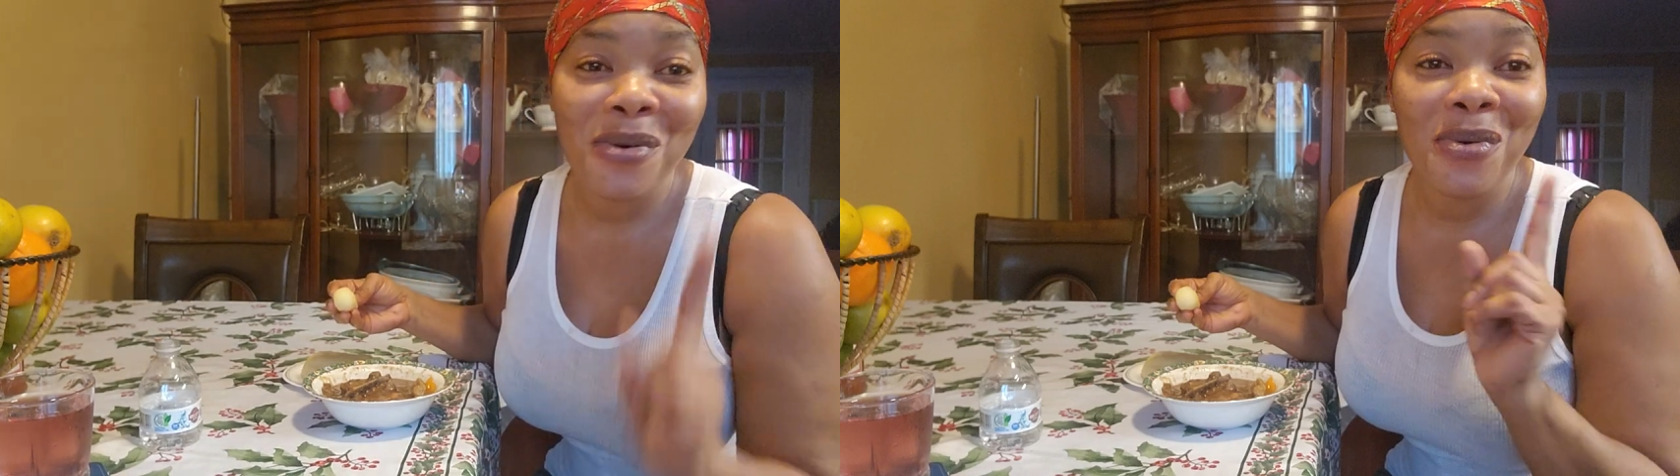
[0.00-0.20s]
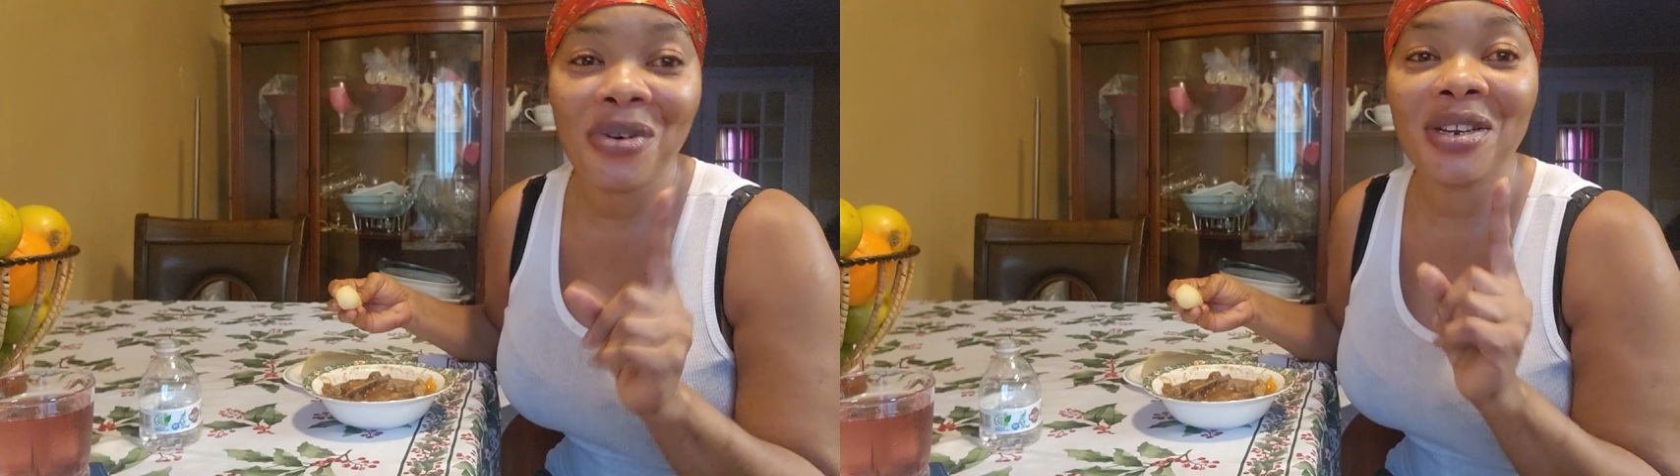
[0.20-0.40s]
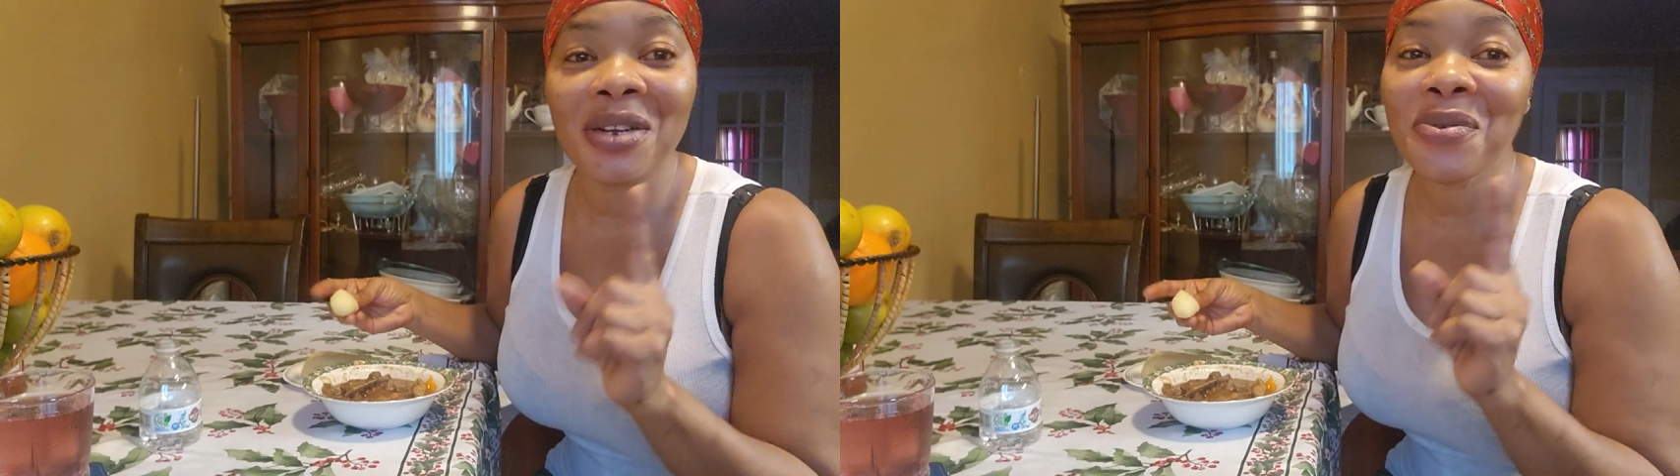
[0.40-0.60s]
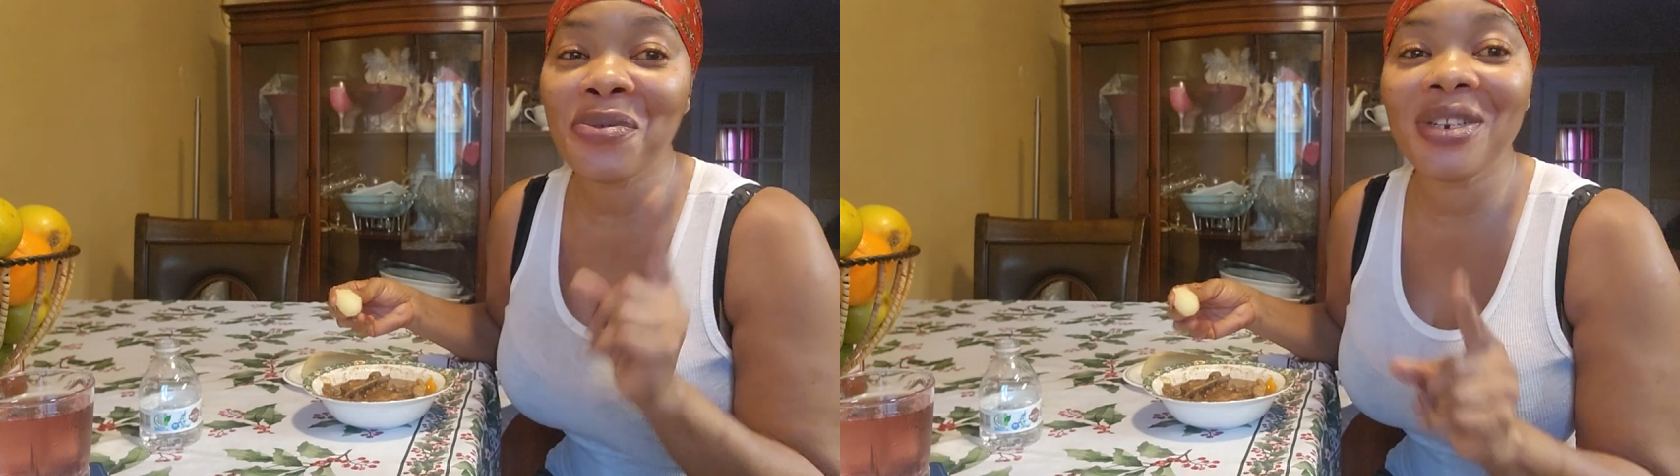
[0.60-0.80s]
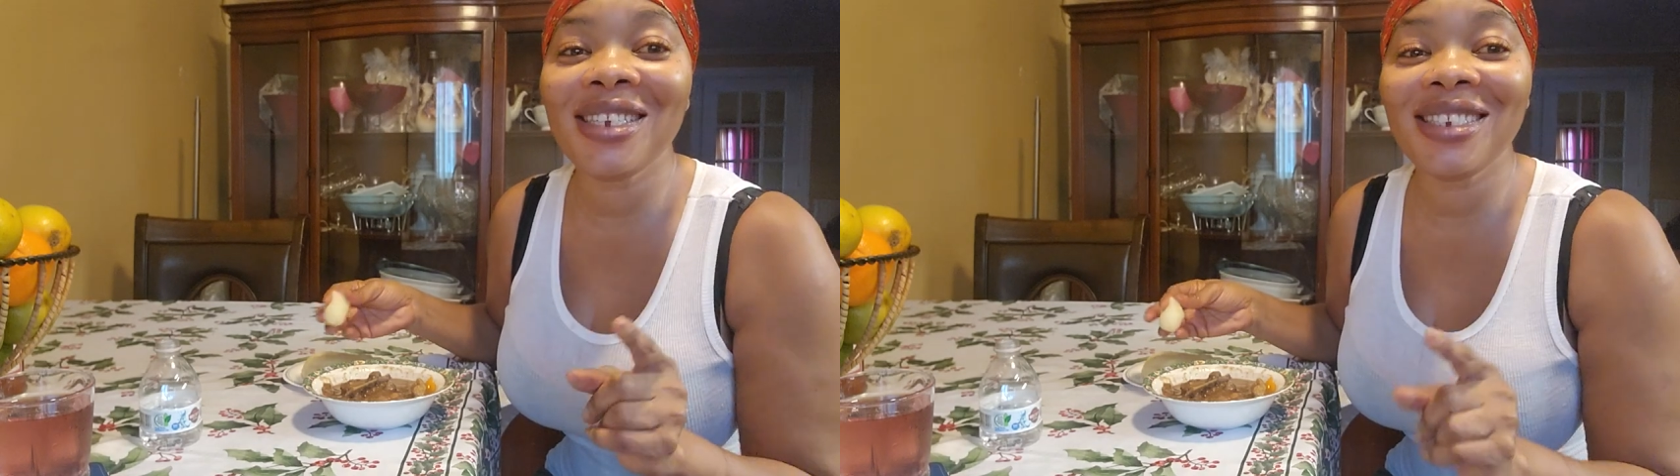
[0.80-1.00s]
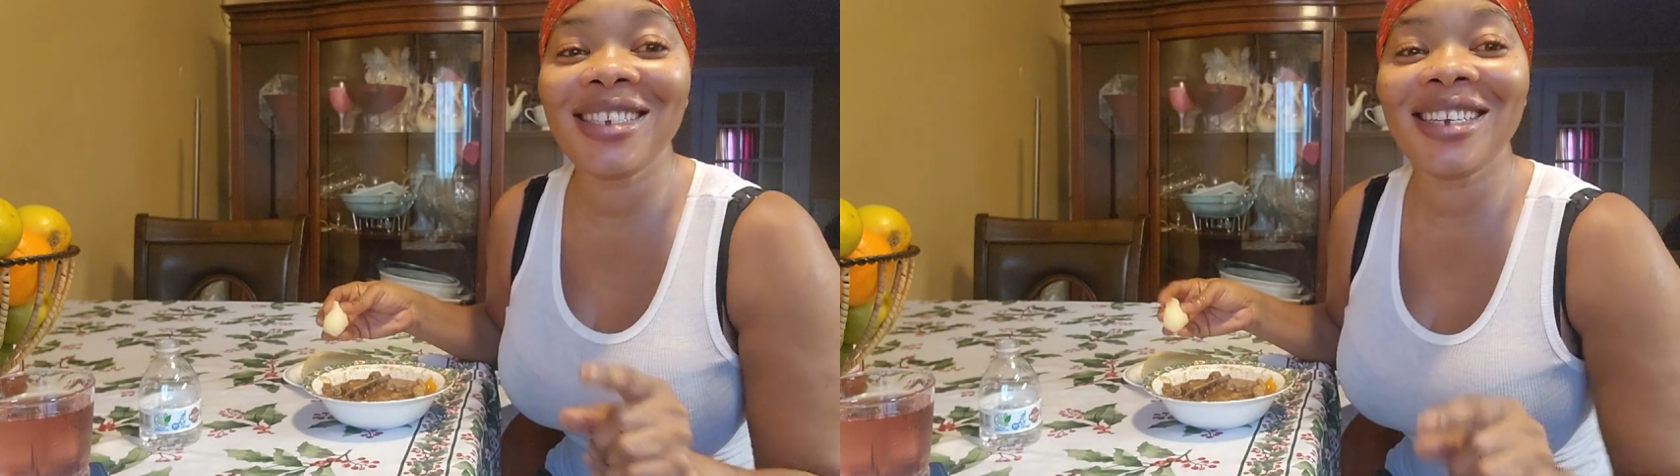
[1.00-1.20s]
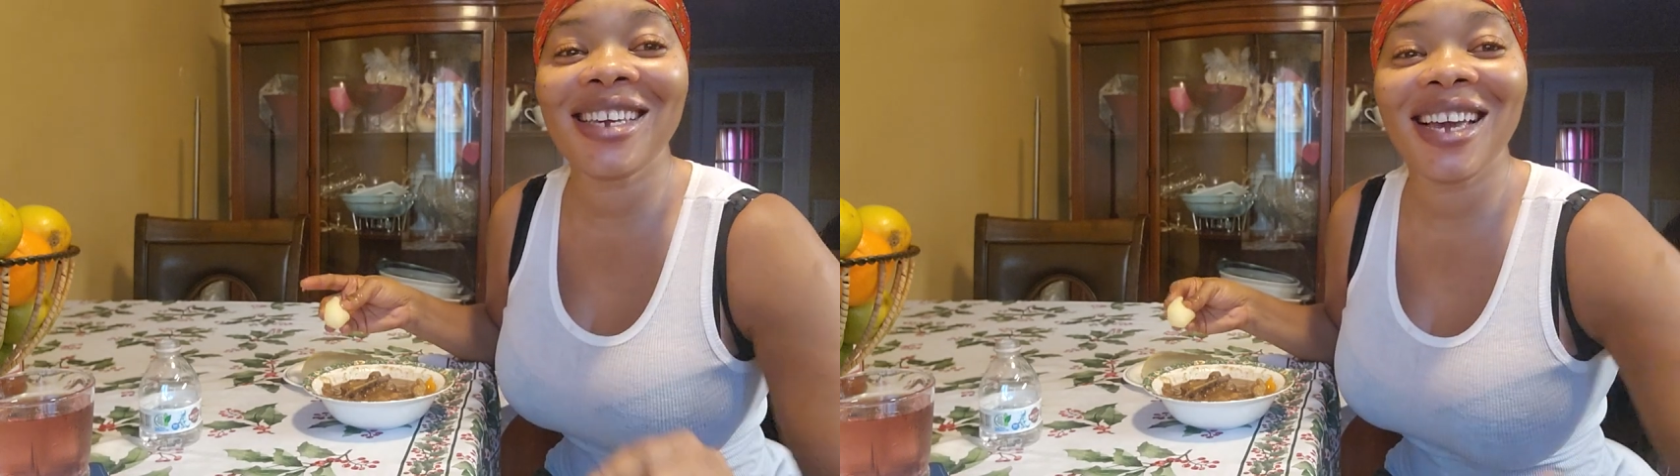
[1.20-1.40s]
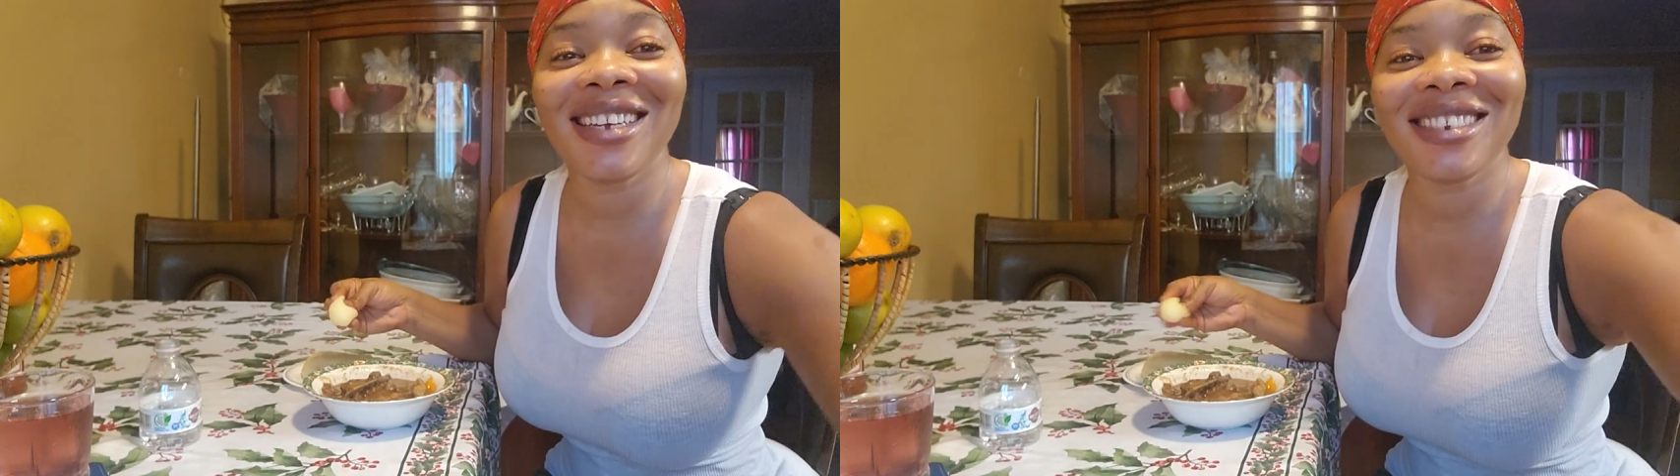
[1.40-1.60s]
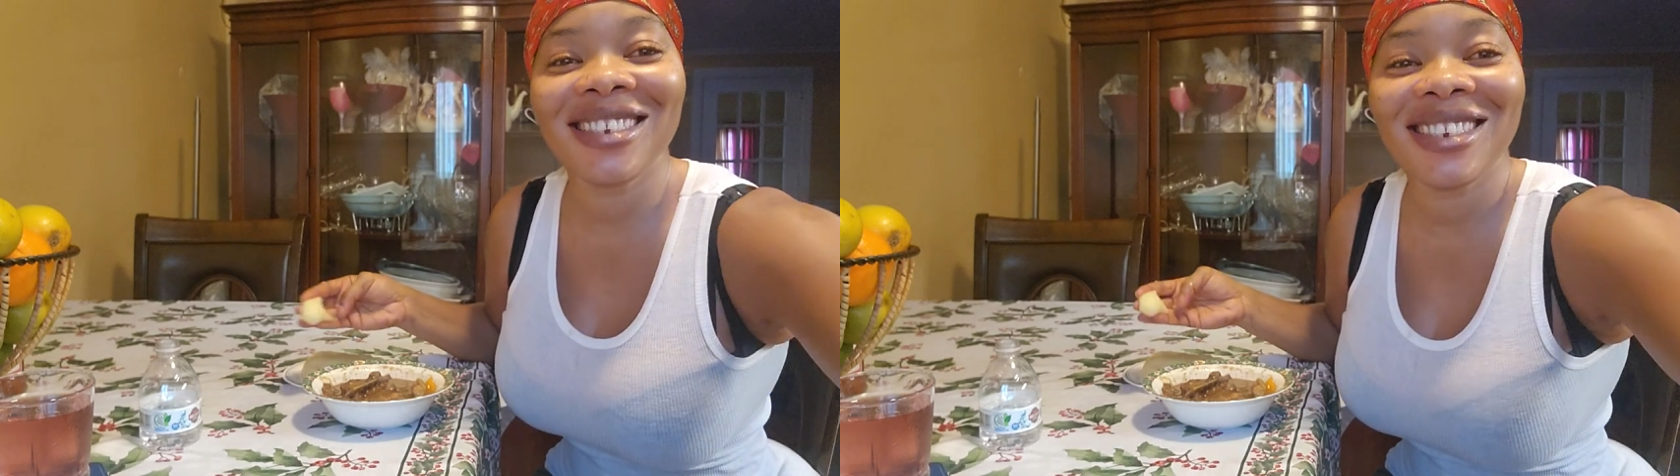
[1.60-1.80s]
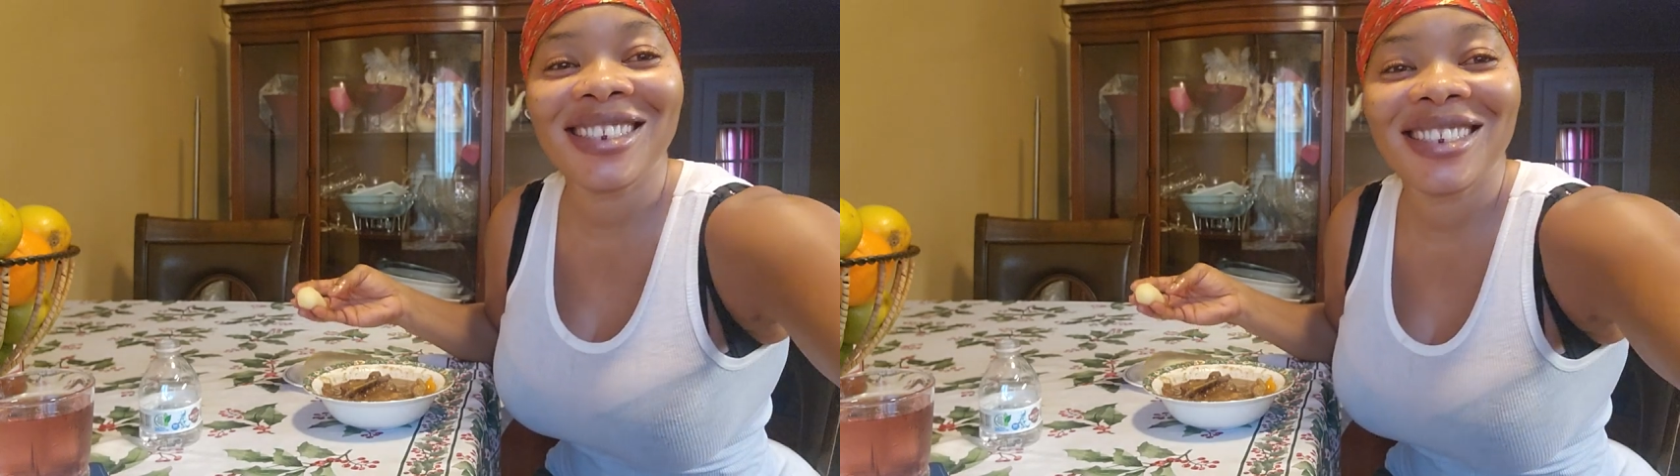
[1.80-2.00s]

one and only G Cash.